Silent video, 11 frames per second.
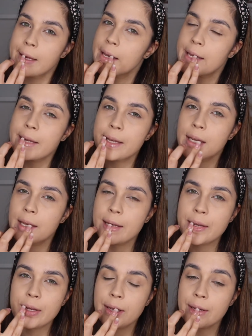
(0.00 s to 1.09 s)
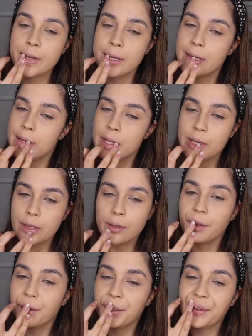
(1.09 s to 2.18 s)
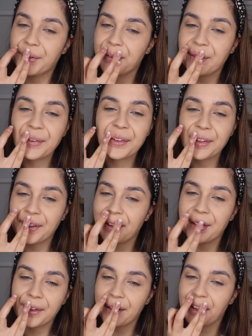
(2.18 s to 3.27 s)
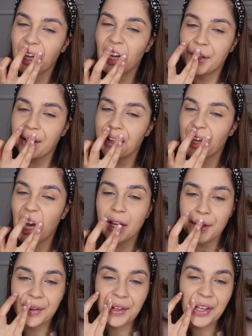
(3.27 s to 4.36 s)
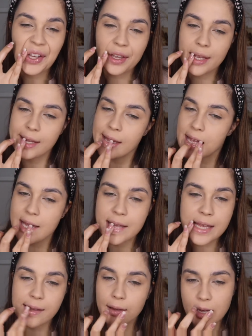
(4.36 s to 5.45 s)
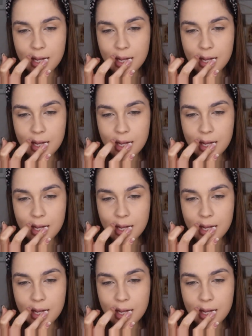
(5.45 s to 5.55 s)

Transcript: I put it while I was doing my makeup, so my lips would be a little bit more